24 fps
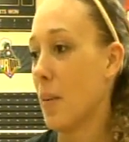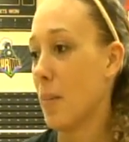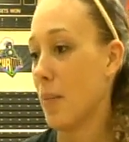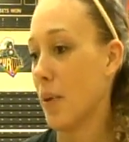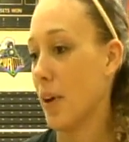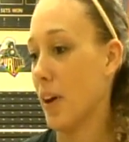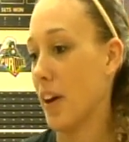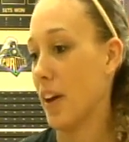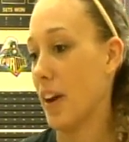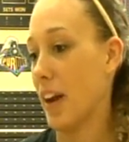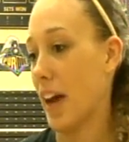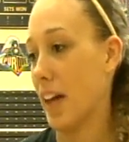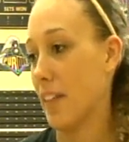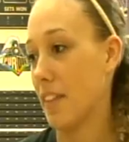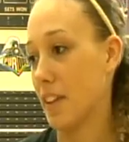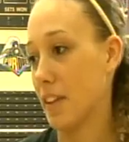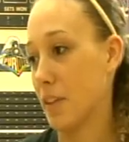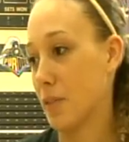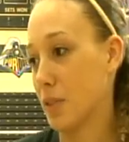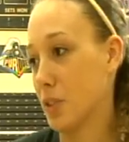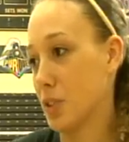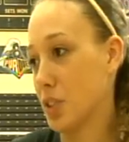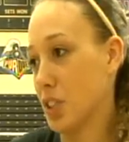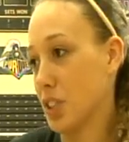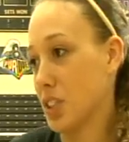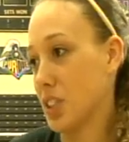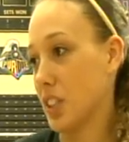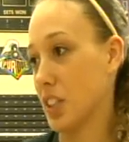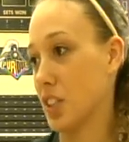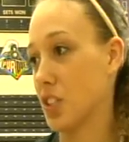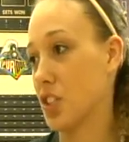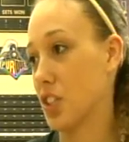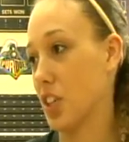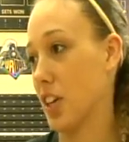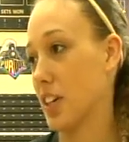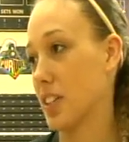But I think we'll just
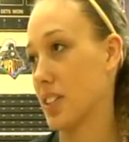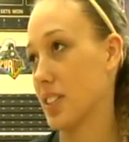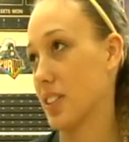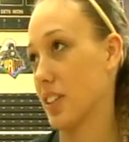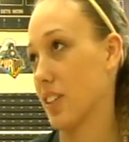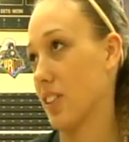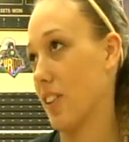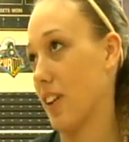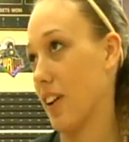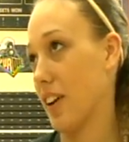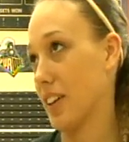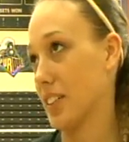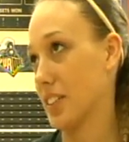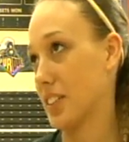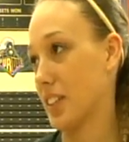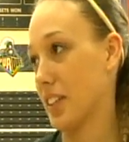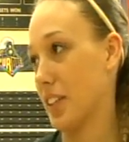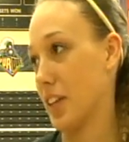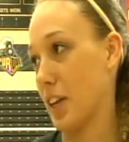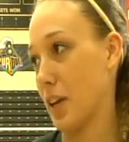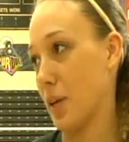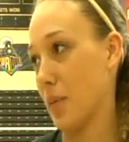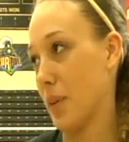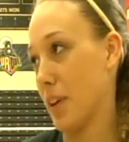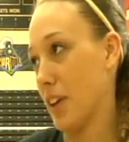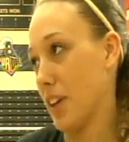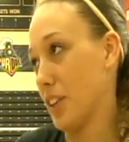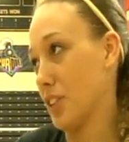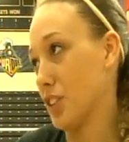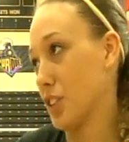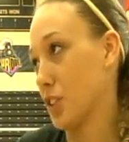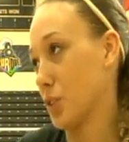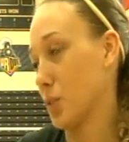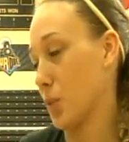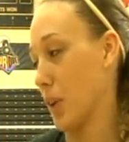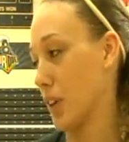adjust a lot to them
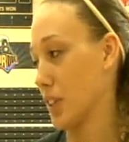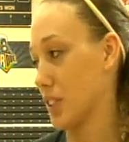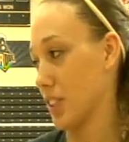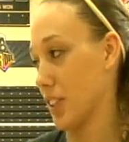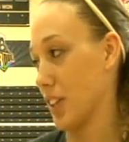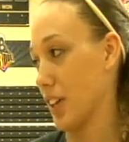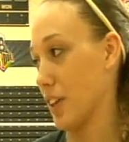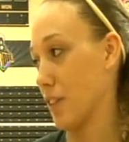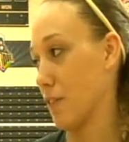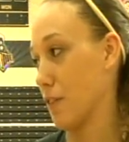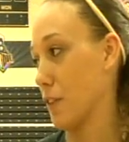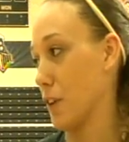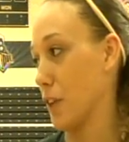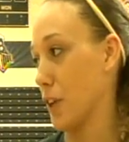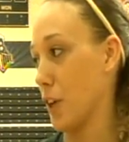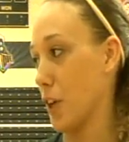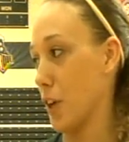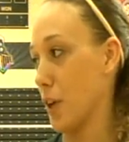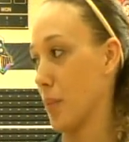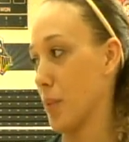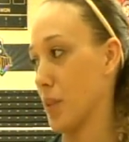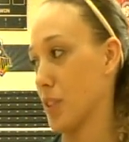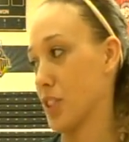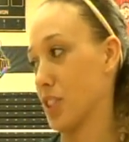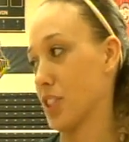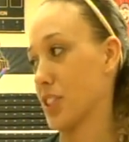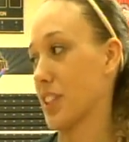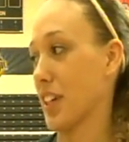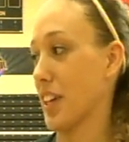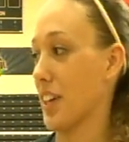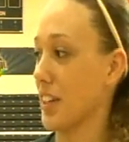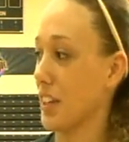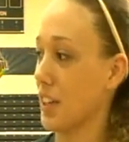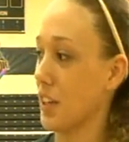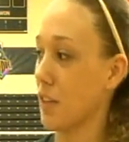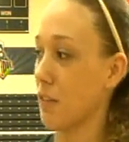and just watch a lot of film and just
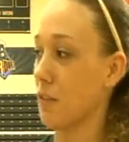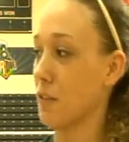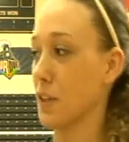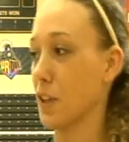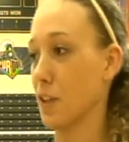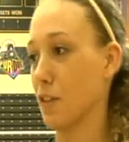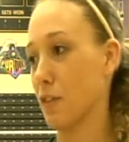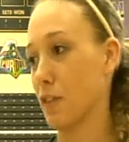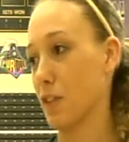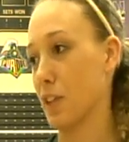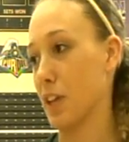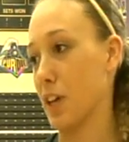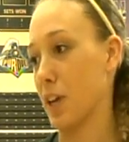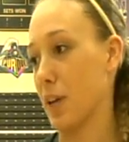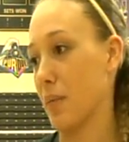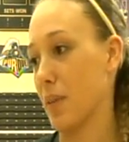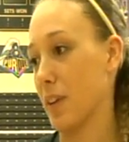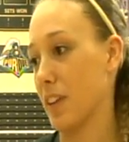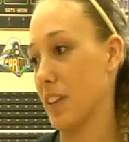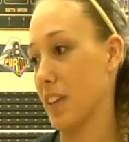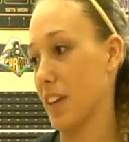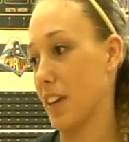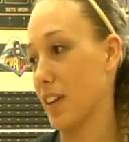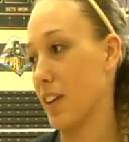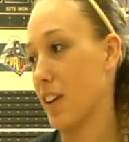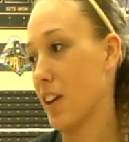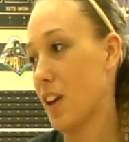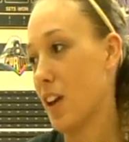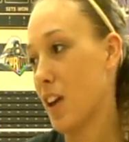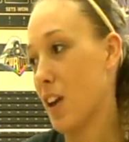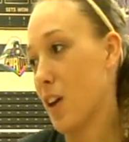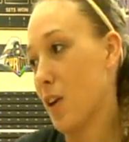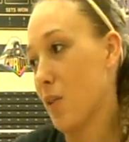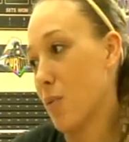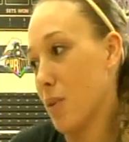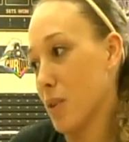kind of get a feel for them. And
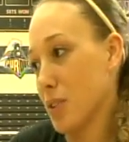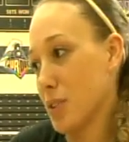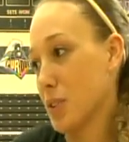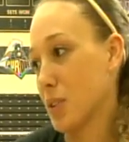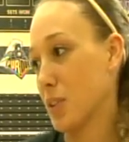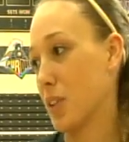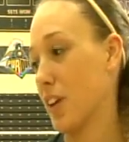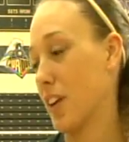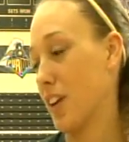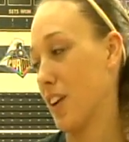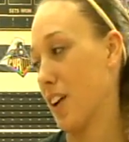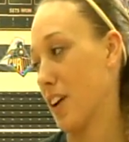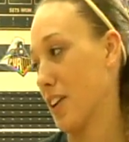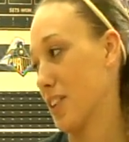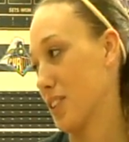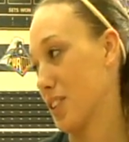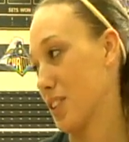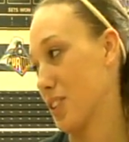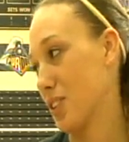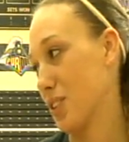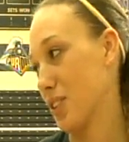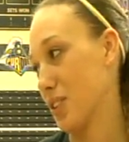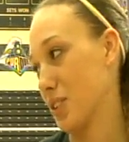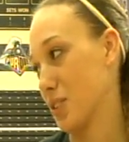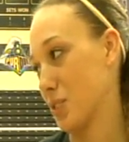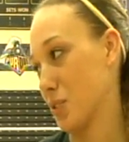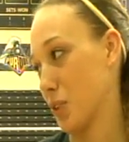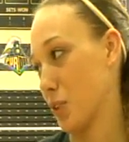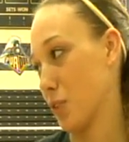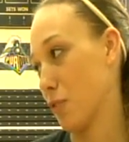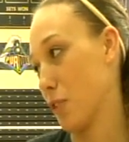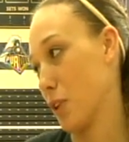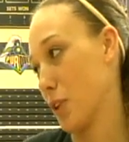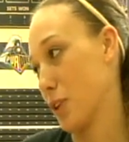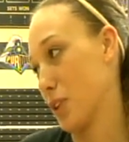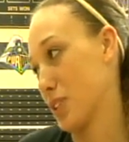then once they're there, all you can do is
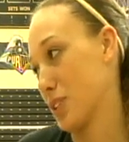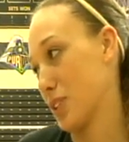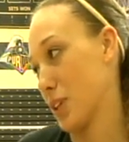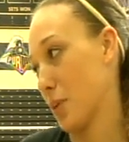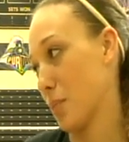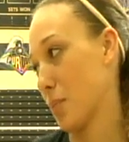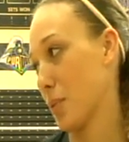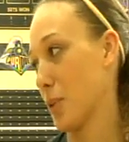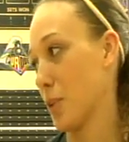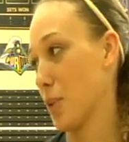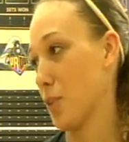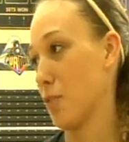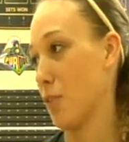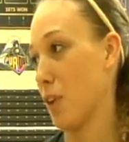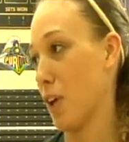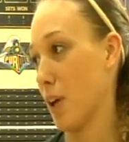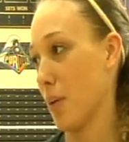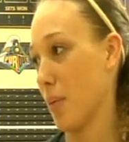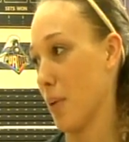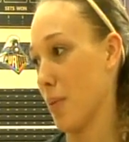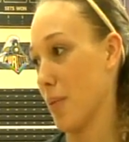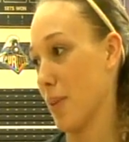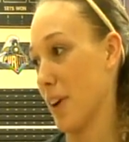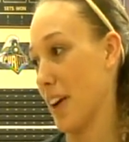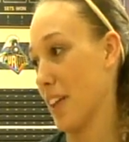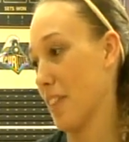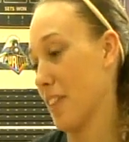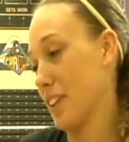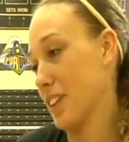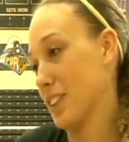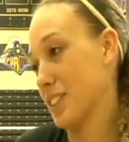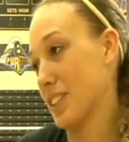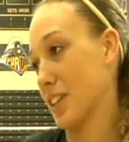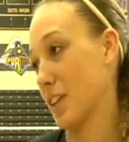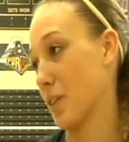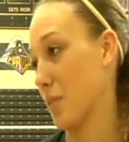really focus on Purdue volleyball. But I
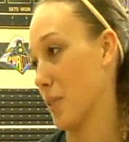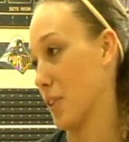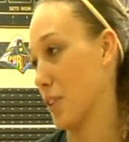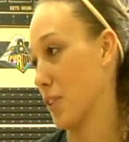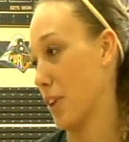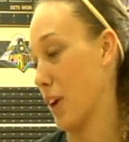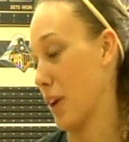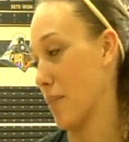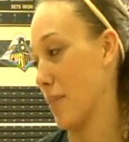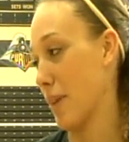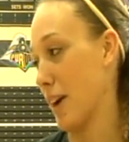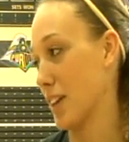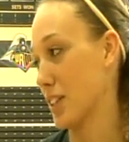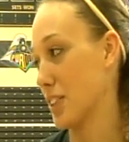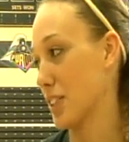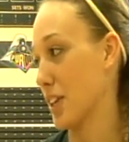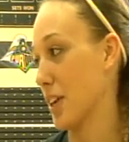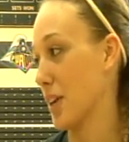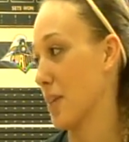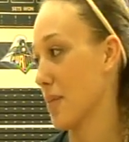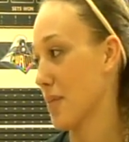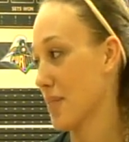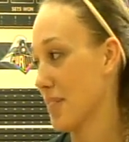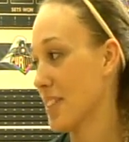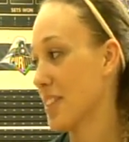think it's going to be a great matchup.